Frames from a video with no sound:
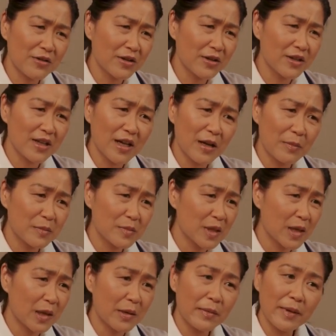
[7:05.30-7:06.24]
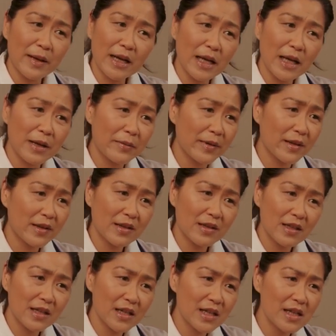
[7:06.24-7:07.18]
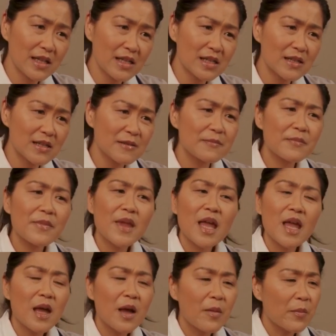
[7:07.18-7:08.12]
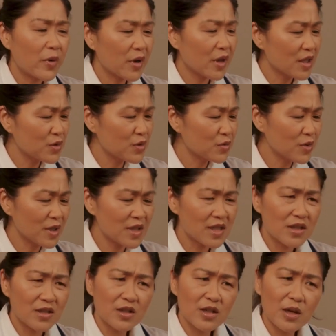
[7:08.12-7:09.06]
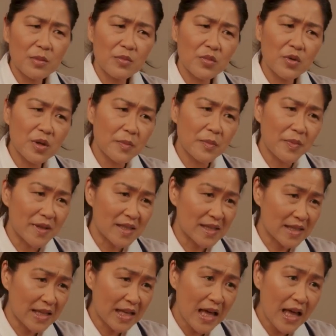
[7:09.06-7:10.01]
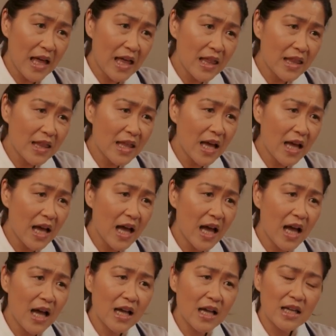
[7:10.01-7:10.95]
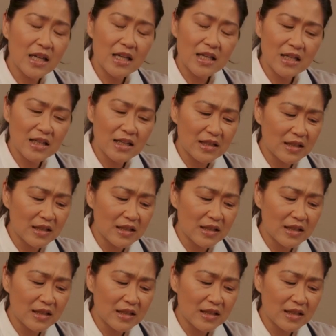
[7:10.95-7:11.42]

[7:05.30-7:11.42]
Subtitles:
All this is to make sure that your blood sugar never falls below a certain level.